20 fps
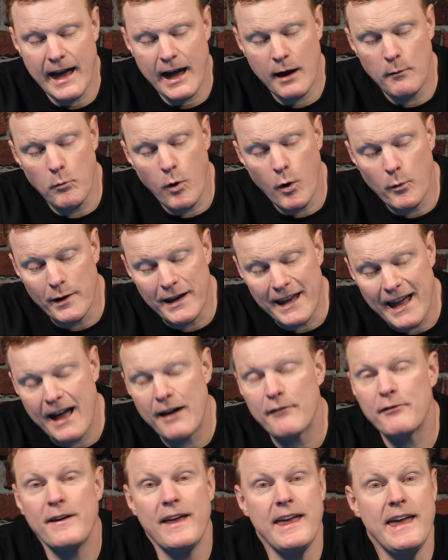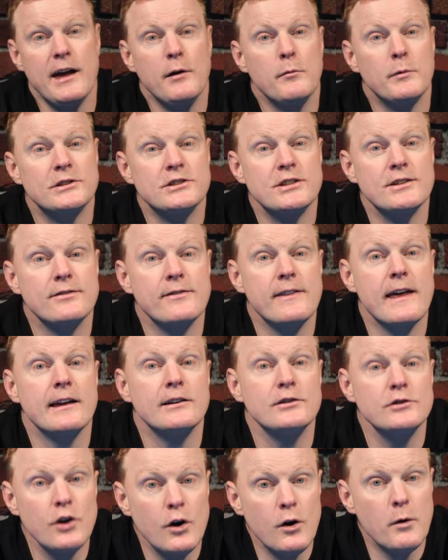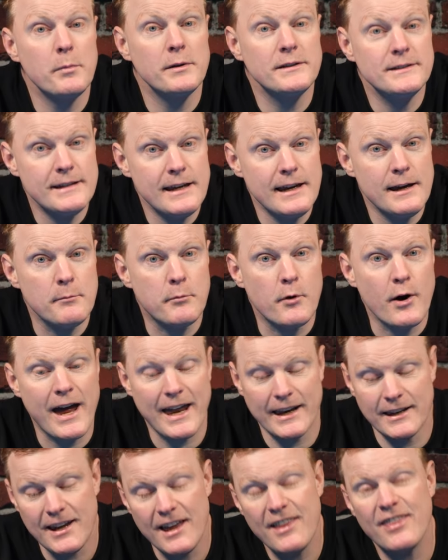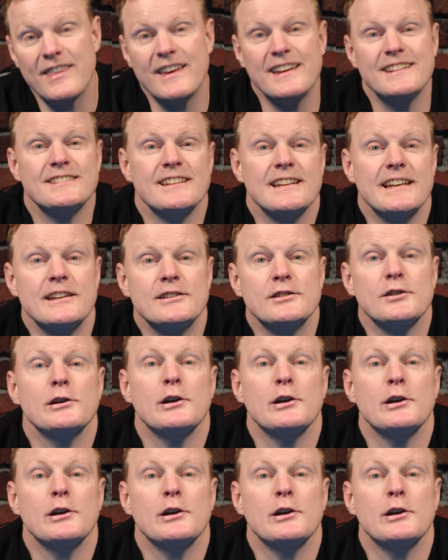and what we have here, which is their top tier brand. This is